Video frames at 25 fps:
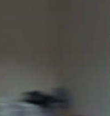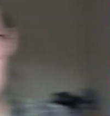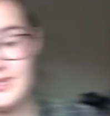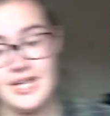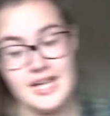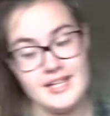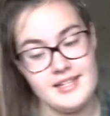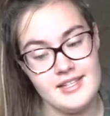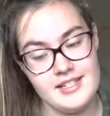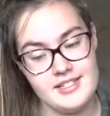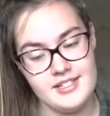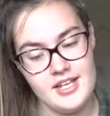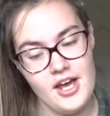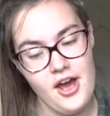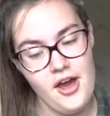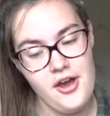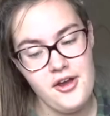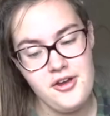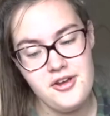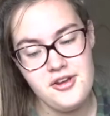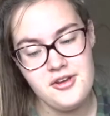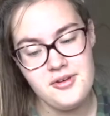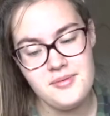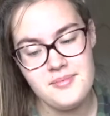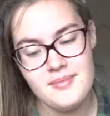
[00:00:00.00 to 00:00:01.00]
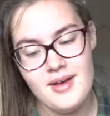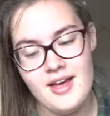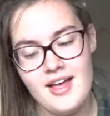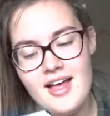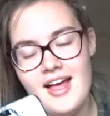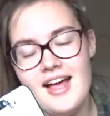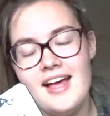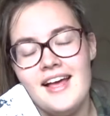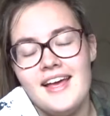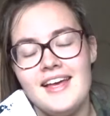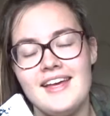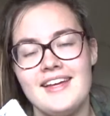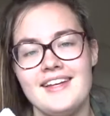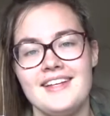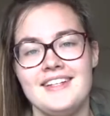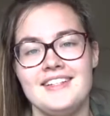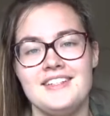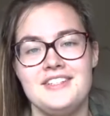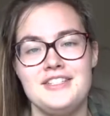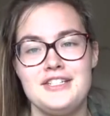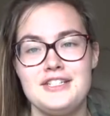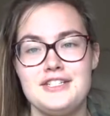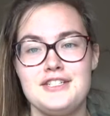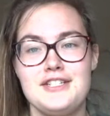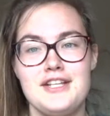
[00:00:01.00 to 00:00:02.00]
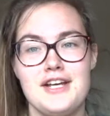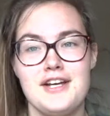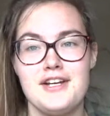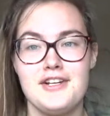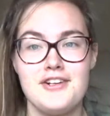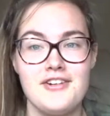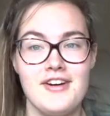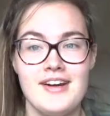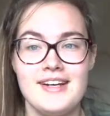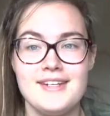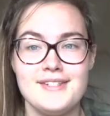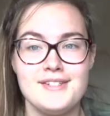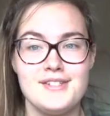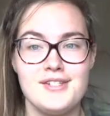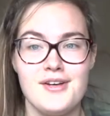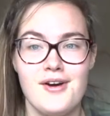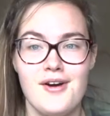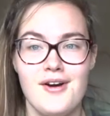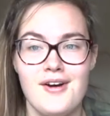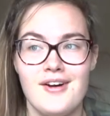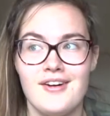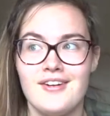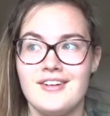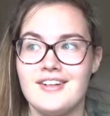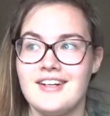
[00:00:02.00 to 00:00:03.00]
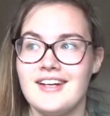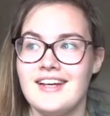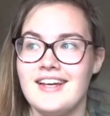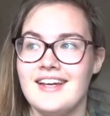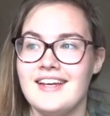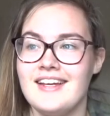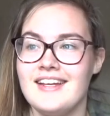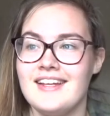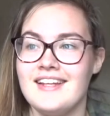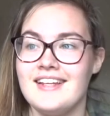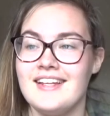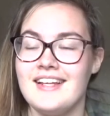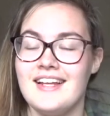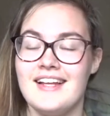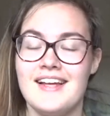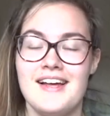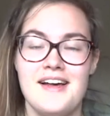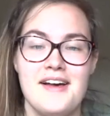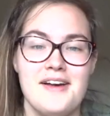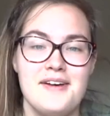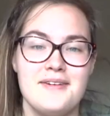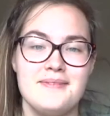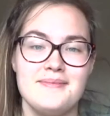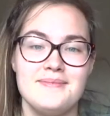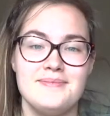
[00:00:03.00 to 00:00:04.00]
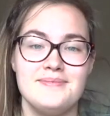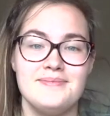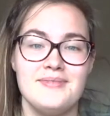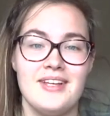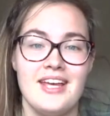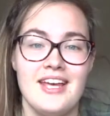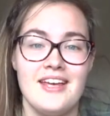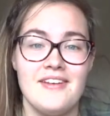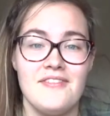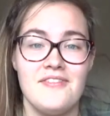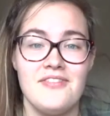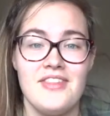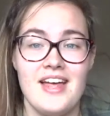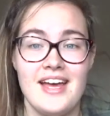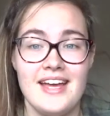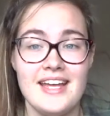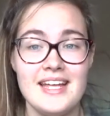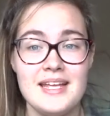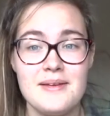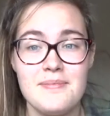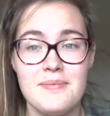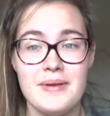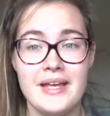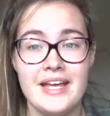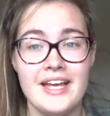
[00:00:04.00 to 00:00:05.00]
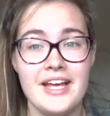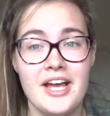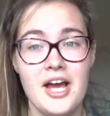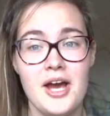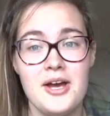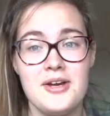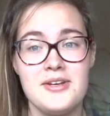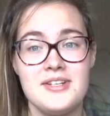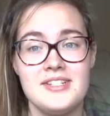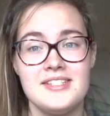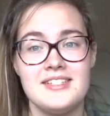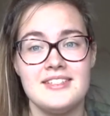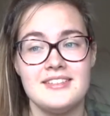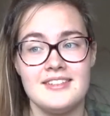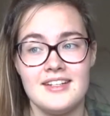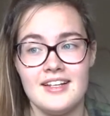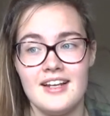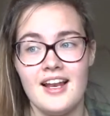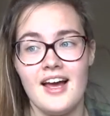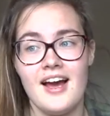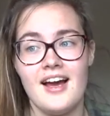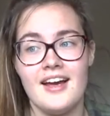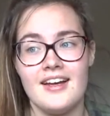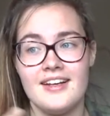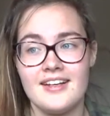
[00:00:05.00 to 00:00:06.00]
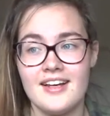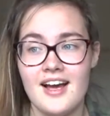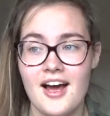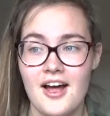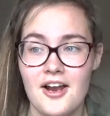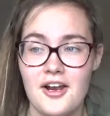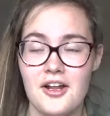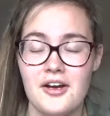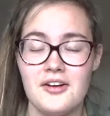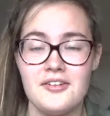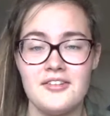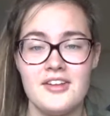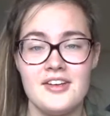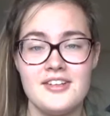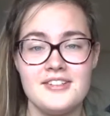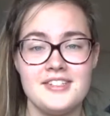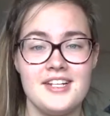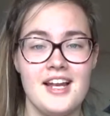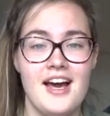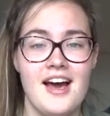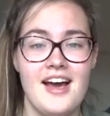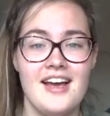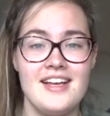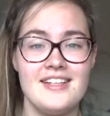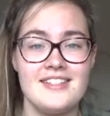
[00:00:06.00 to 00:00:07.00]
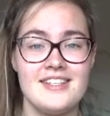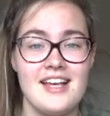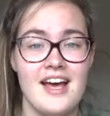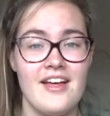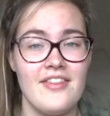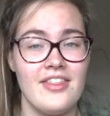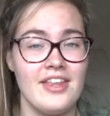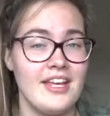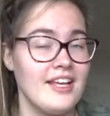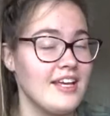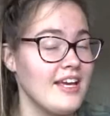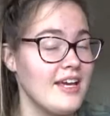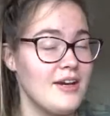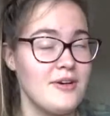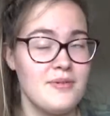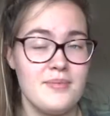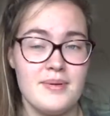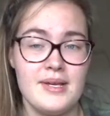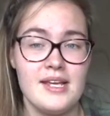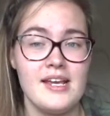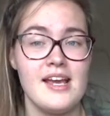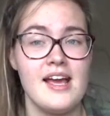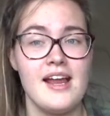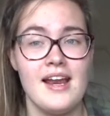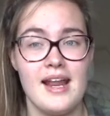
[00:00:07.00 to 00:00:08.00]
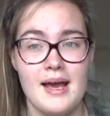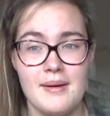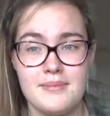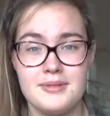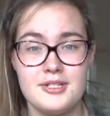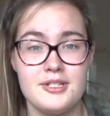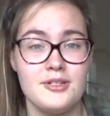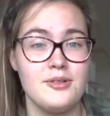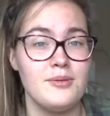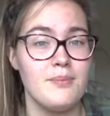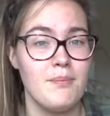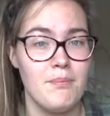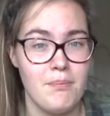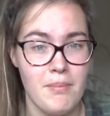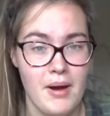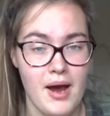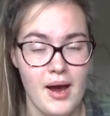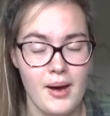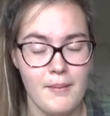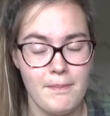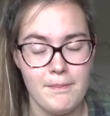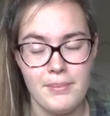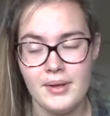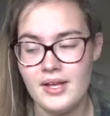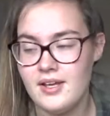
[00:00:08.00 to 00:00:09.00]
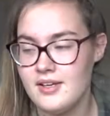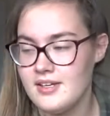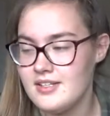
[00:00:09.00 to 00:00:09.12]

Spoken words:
Take This Home. It's just a great song. If their EP goes like along those lines, I think it'll be an absolute bop